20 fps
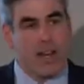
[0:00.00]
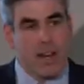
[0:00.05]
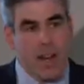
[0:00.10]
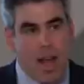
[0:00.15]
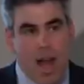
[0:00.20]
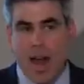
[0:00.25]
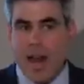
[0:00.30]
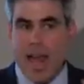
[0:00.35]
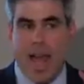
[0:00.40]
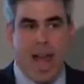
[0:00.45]
to
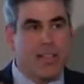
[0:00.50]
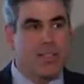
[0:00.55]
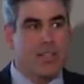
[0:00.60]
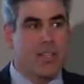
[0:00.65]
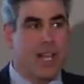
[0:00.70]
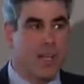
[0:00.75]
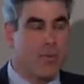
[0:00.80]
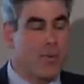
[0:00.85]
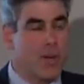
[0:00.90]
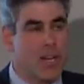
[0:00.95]
not
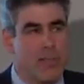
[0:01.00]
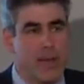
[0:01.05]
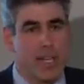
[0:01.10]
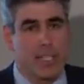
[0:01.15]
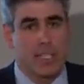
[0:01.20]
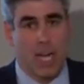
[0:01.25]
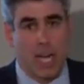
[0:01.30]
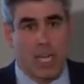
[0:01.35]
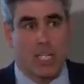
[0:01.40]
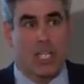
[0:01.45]
ask, like, what do you think
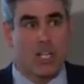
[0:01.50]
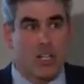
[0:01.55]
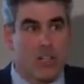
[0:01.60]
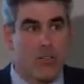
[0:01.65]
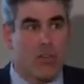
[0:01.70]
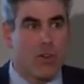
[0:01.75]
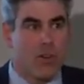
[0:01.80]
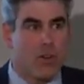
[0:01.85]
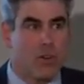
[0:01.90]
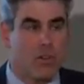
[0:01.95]
about gun
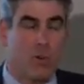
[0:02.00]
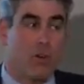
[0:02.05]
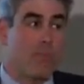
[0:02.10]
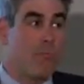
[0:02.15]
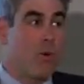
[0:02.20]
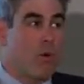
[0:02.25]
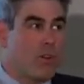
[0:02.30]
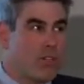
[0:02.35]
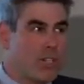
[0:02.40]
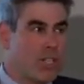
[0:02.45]
control or
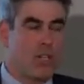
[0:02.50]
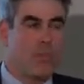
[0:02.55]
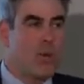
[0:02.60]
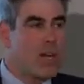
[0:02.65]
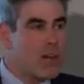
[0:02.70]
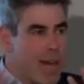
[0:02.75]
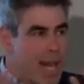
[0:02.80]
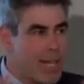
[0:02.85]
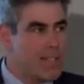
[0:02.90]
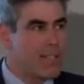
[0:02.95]
abortion?
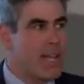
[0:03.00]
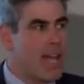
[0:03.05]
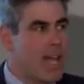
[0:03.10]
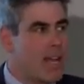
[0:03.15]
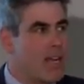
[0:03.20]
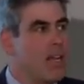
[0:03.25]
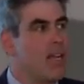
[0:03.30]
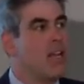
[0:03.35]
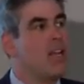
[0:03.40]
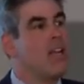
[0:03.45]
We don't ask
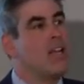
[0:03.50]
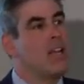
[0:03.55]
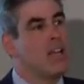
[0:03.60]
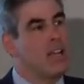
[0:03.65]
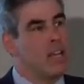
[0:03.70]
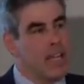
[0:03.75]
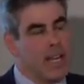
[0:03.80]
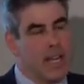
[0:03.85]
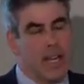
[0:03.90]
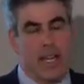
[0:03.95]
that.
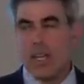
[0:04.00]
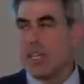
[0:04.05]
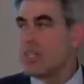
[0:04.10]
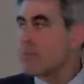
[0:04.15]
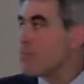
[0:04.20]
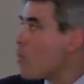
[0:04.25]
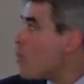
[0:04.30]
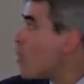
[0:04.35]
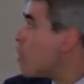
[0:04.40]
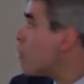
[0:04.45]
It
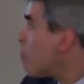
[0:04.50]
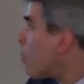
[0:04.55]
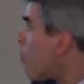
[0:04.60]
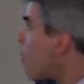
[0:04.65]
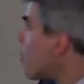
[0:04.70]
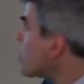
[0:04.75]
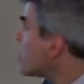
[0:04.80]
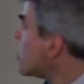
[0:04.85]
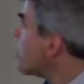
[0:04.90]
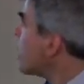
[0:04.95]
is more
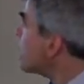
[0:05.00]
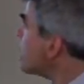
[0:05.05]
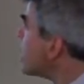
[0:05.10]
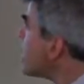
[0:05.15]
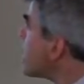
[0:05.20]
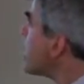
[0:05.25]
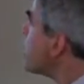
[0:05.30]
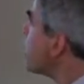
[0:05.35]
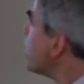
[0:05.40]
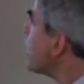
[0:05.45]
important to be a
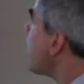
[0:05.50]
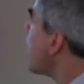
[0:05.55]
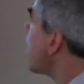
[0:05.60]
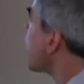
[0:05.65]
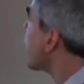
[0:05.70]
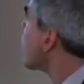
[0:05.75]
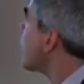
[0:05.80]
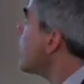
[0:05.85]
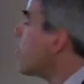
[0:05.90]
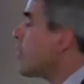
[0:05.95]
team
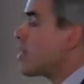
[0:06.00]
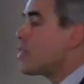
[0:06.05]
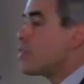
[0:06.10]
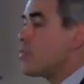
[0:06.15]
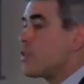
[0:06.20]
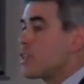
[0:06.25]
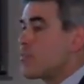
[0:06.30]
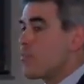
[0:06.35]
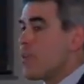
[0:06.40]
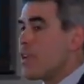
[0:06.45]
player than
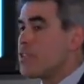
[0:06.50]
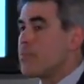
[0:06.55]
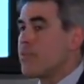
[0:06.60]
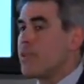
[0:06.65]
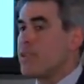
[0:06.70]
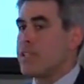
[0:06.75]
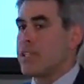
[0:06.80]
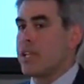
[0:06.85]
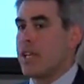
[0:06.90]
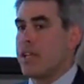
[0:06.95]
to express
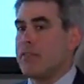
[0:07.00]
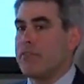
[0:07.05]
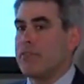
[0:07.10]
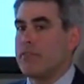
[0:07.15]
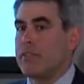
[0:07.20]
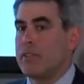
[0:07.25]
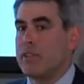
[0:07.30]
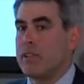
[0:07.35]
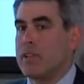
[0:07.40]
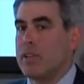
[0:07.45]
oneself.
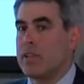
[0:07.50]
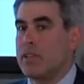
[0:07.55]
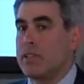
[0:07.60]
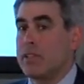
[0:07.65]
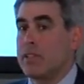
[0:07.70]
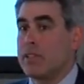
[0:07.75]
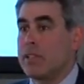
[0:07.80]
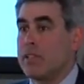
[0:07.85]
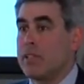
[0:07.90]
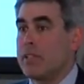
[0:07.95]

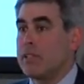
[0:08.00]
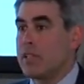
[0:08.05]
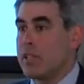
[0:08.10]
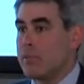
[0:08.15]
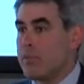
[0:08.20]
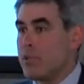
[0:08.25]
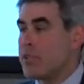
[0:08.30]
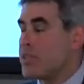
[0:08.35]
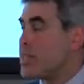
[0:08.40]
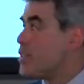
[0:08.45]

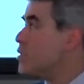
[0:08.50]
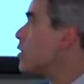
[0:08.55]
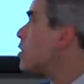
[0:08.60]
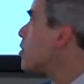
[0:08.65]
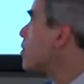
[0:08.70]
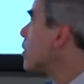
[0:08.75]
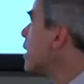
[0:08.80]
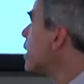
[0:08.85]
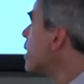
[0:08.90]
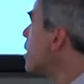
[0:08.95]
Liberals
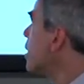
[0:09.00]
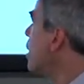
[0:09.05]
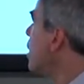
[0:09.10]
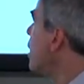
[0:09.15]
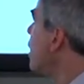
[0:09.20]
disagree.